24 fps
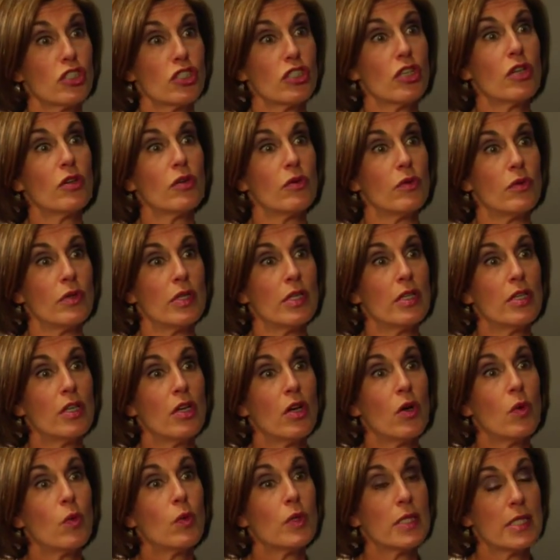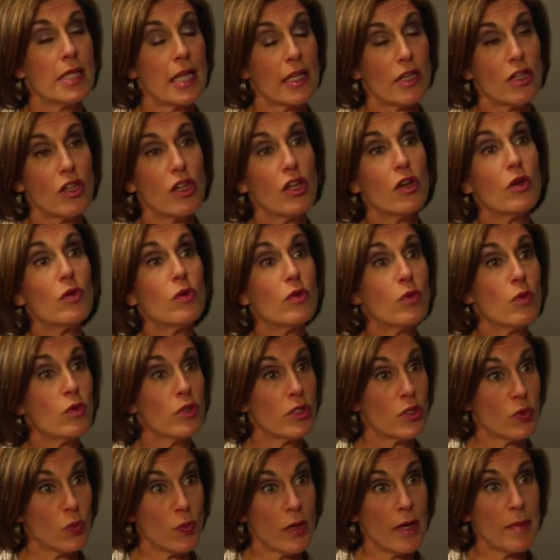showed was that
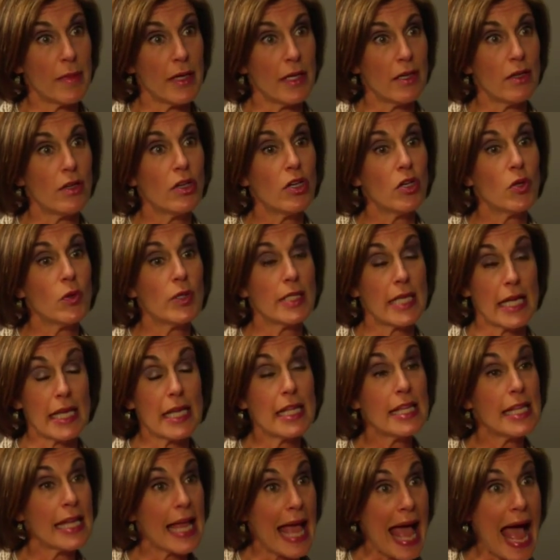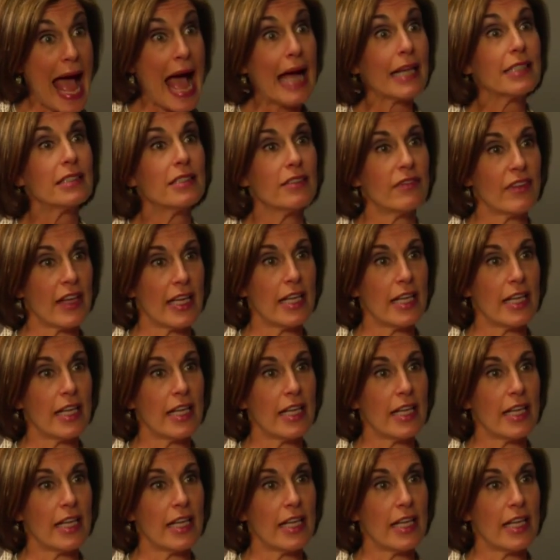those women who were taking the active